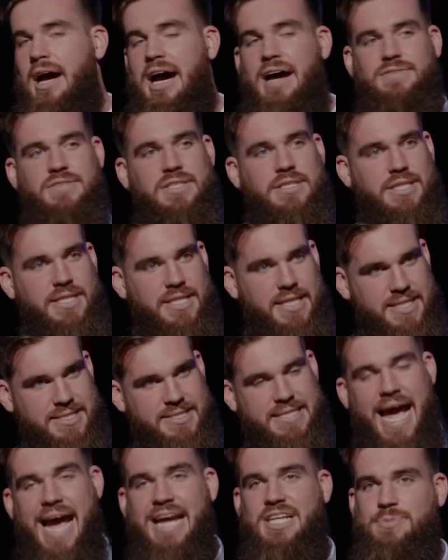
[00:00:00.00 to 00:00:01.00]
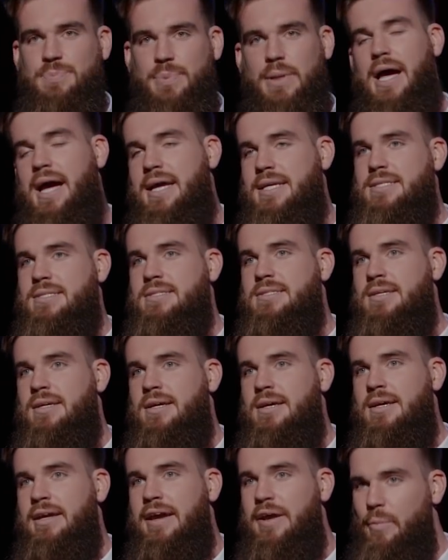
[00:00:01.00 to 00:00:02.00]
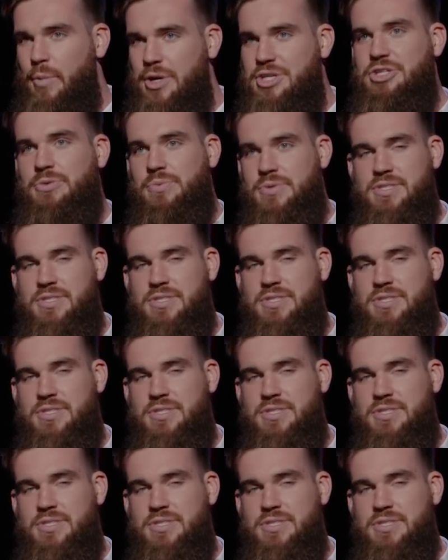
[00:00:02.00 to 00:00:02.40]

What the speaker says: after the exact place in which it